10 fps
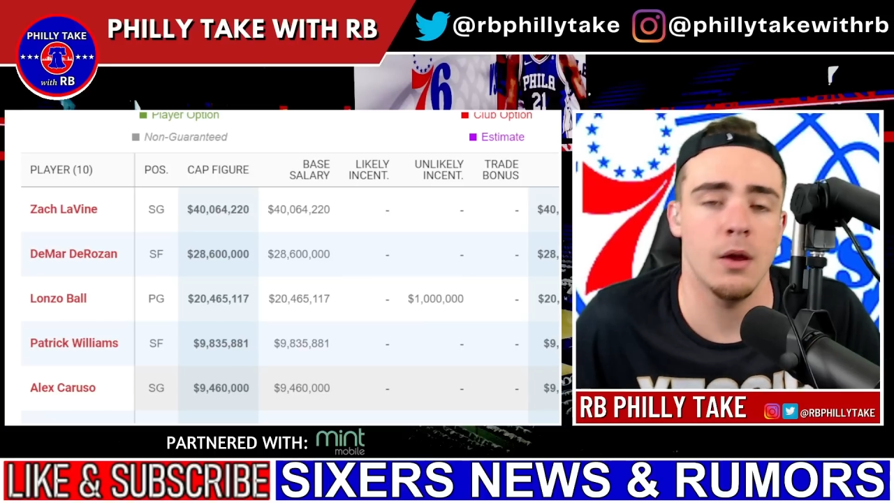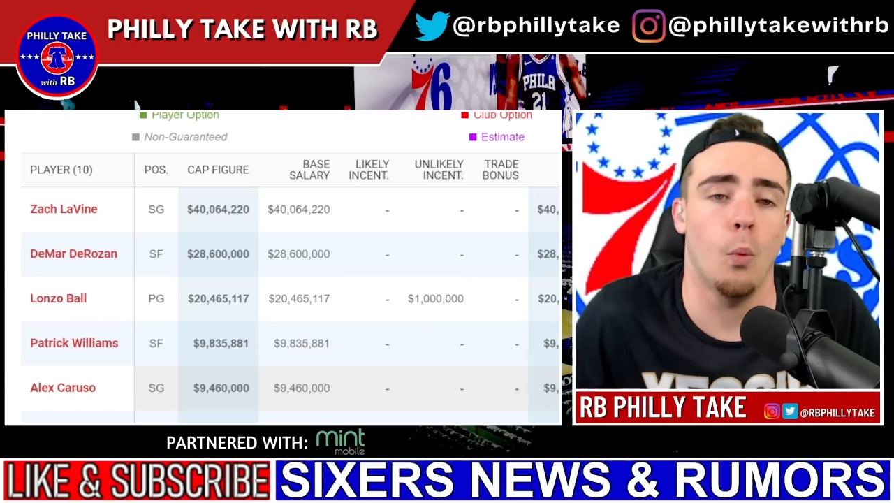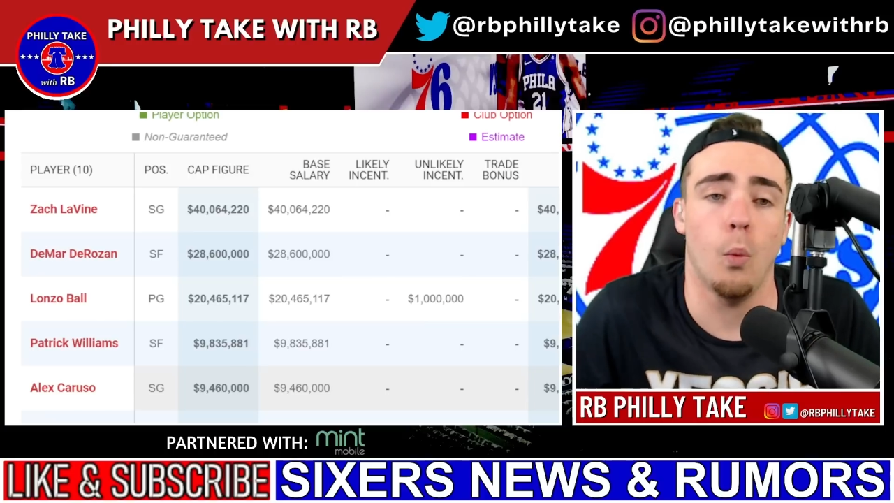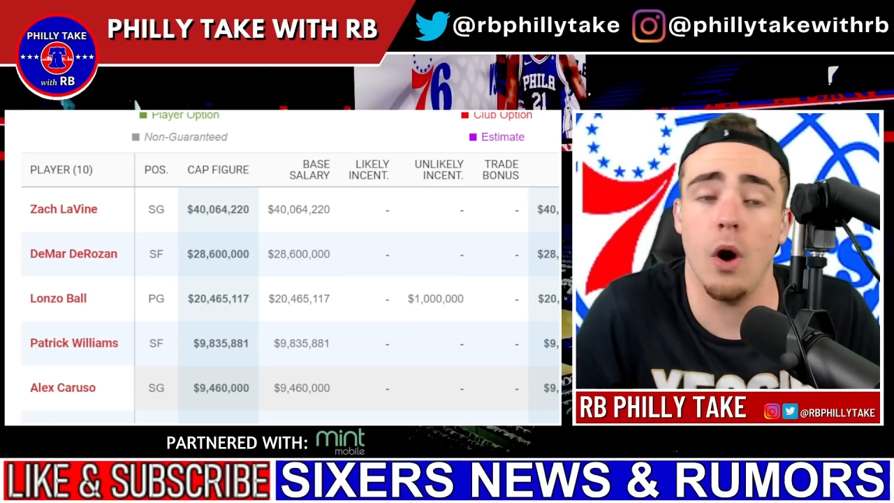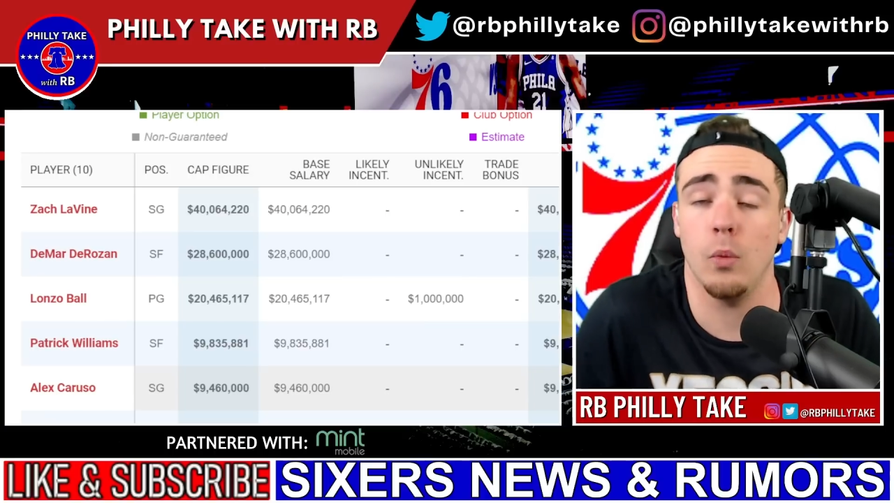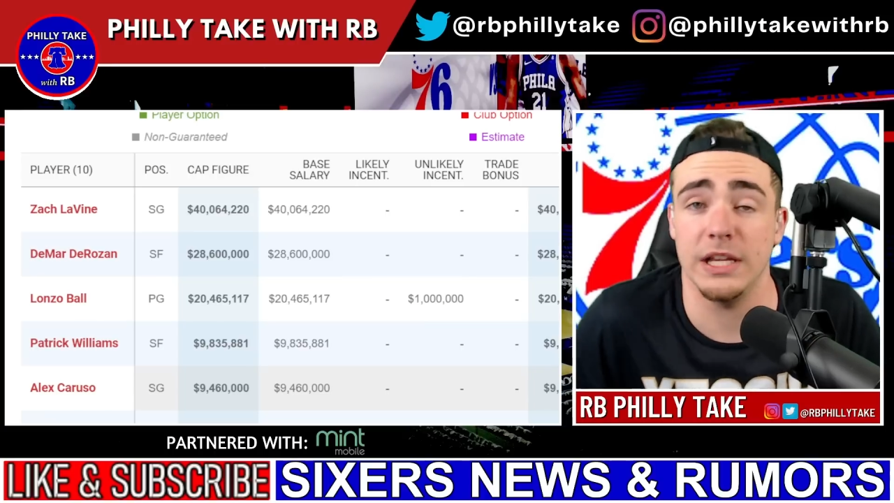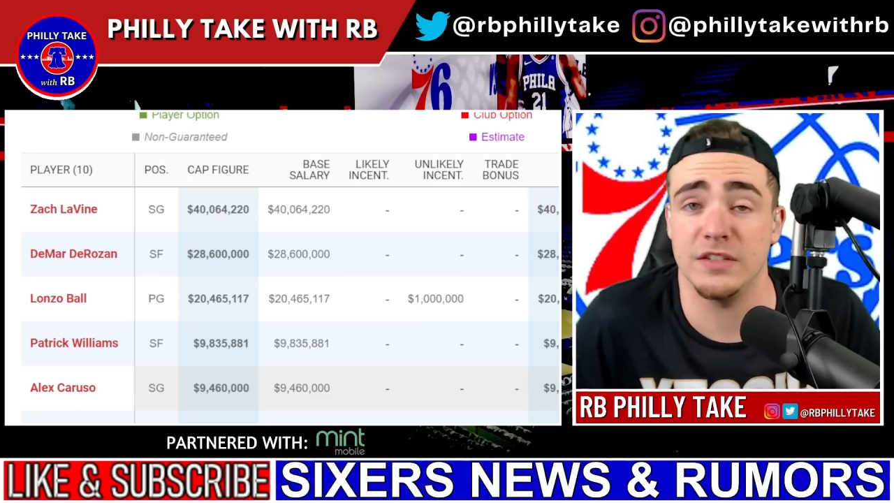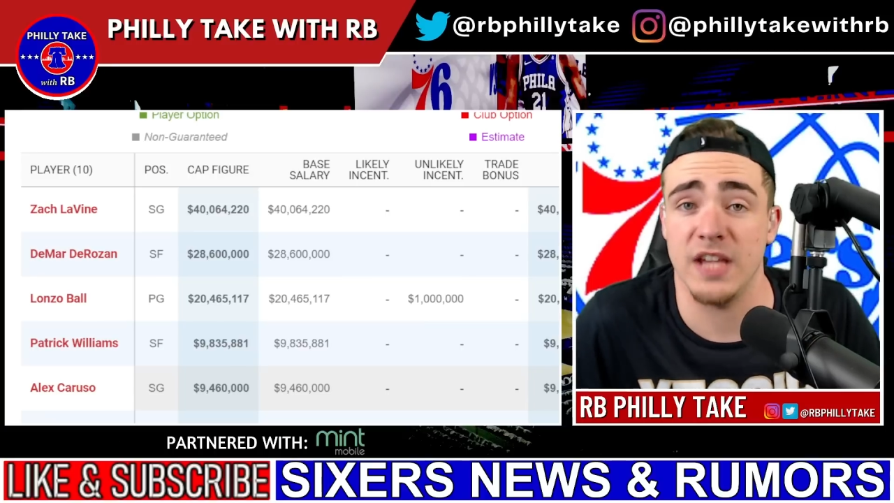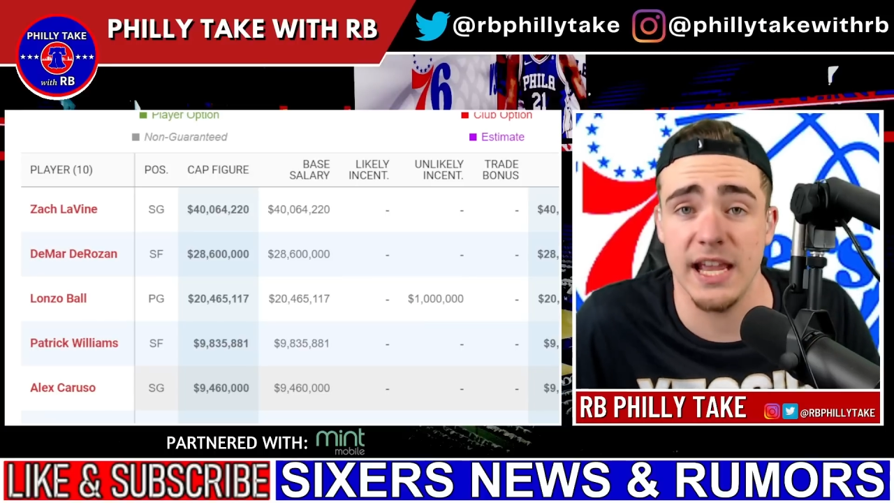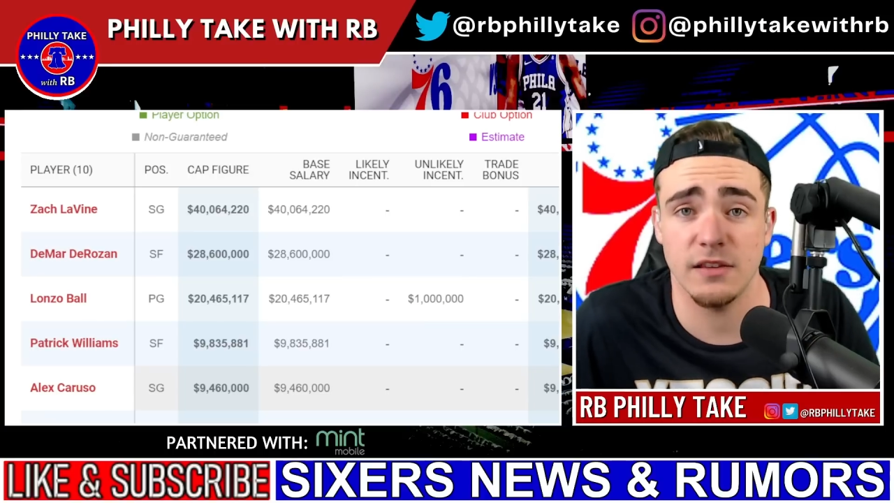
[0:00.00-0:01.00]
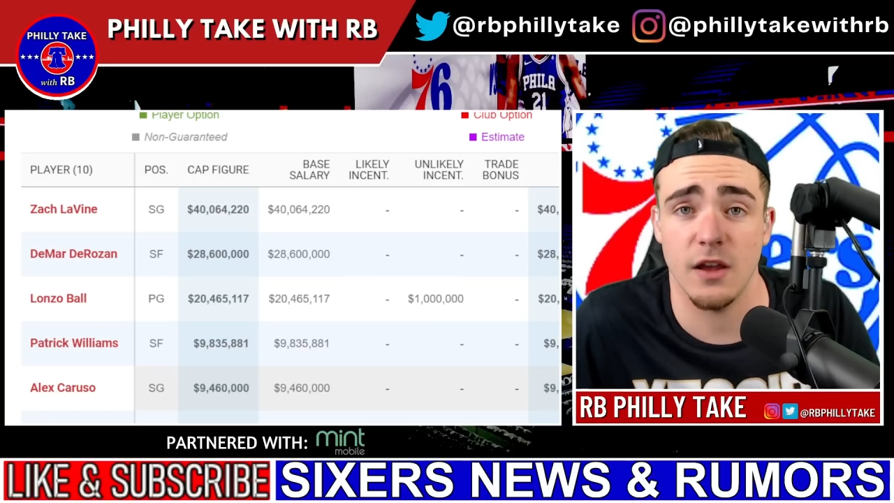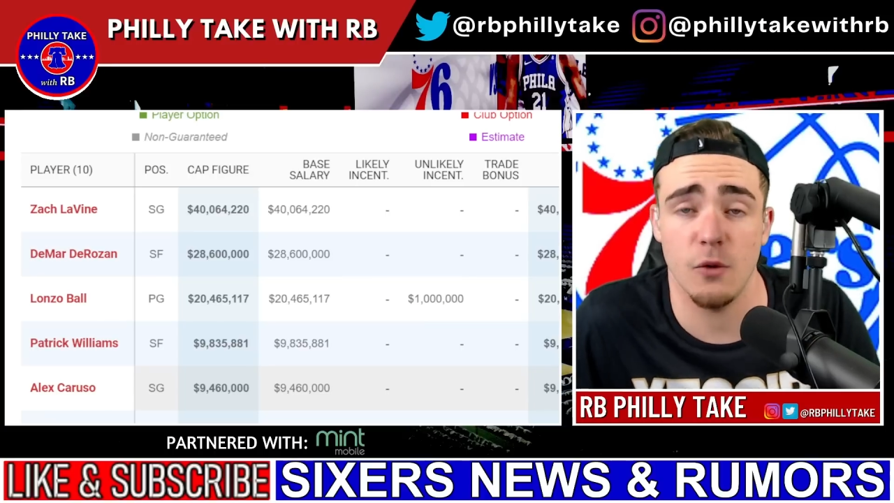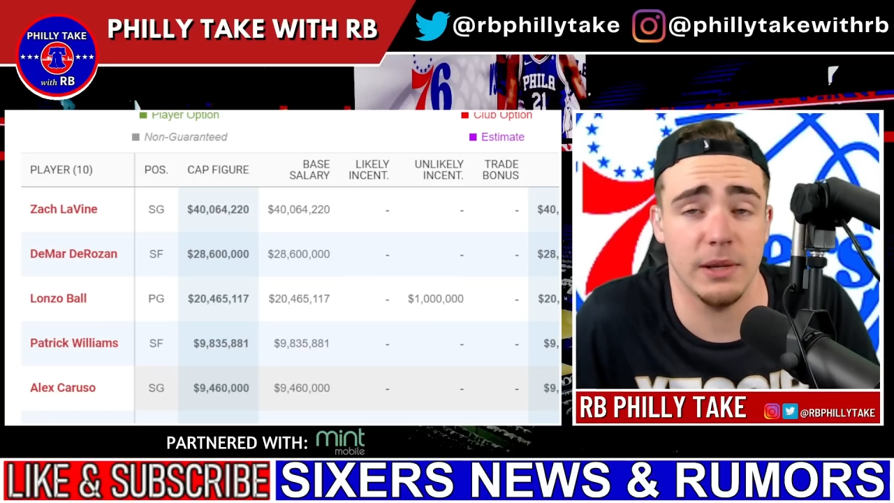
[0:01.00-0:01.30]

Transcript: What would it take though?